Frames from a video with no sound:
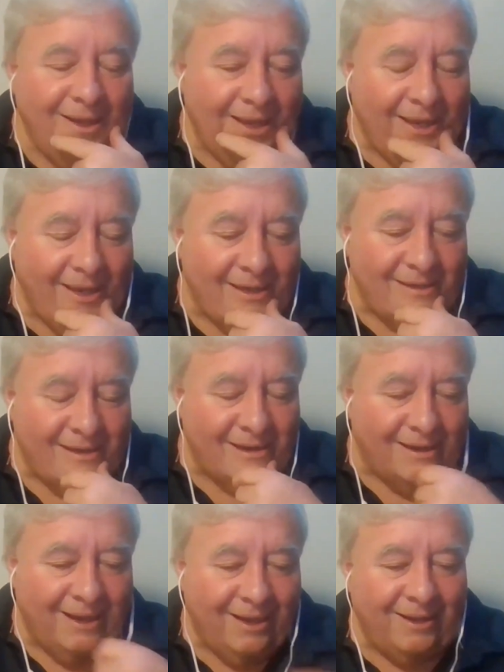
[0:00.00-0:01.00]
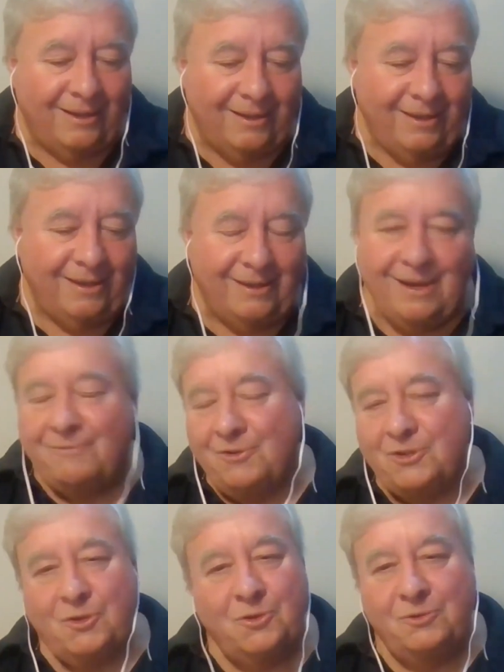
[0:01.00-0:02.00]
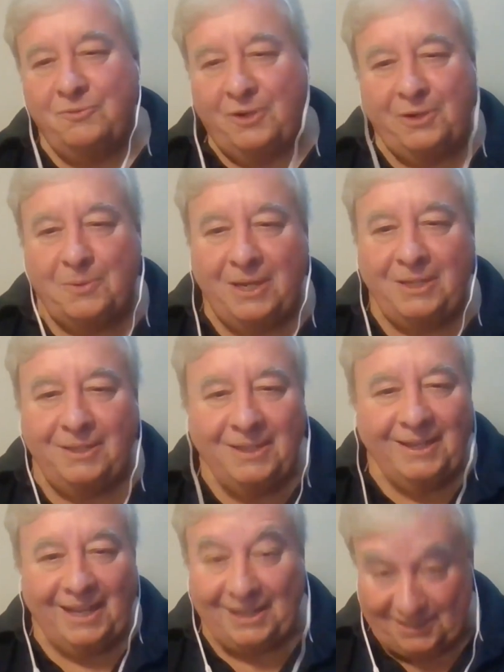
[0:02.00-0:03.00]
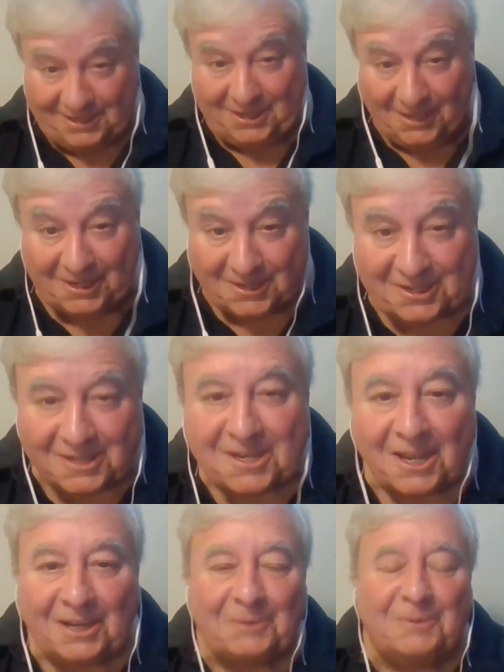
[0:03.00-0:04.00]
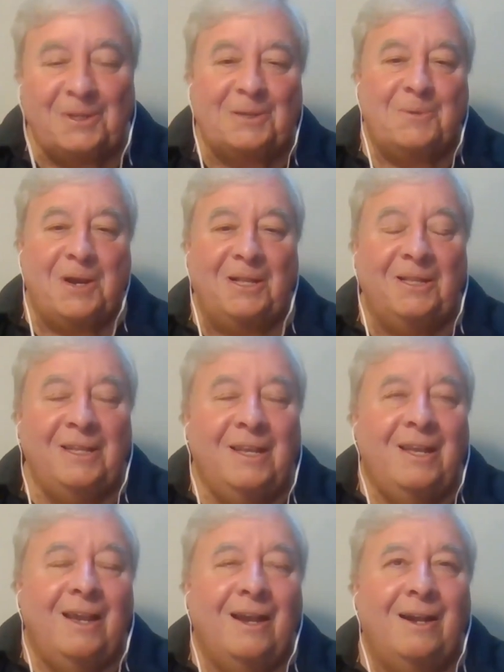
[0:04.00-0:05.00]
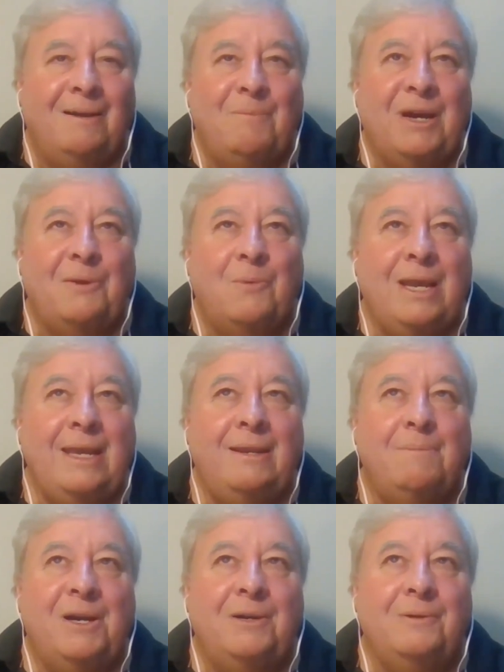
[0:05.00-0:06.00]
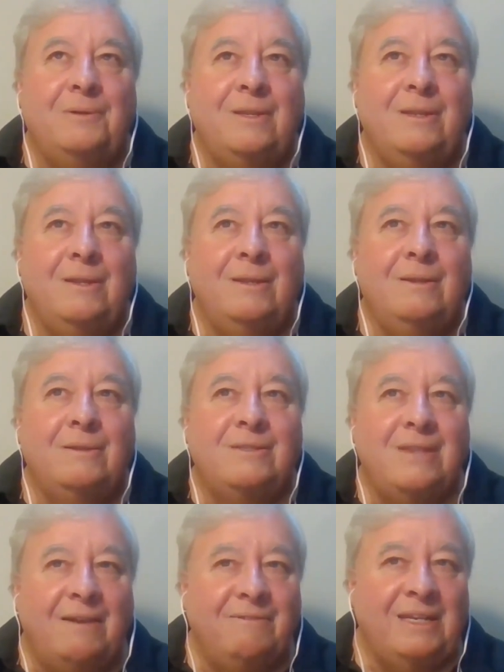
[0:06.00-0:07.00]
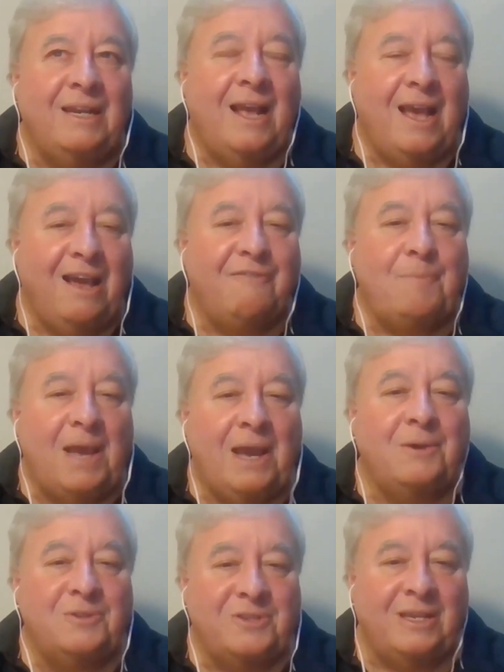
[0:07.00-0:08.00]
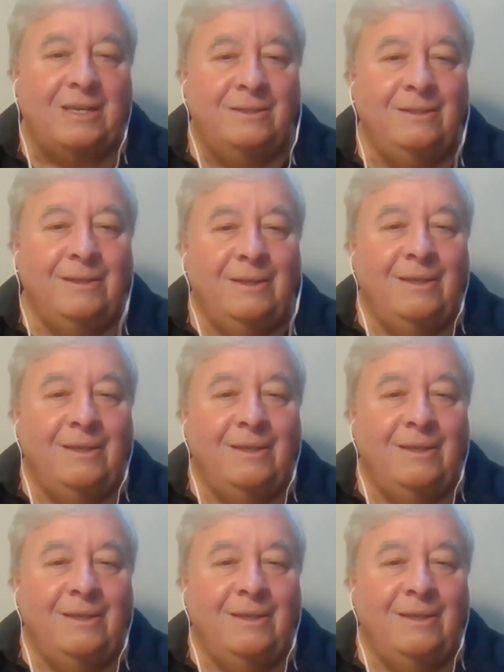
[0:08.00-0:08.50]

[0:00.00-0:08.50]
and it never sold very well, and it still isn't selling really well. But it weighed about 7.5 pounds then,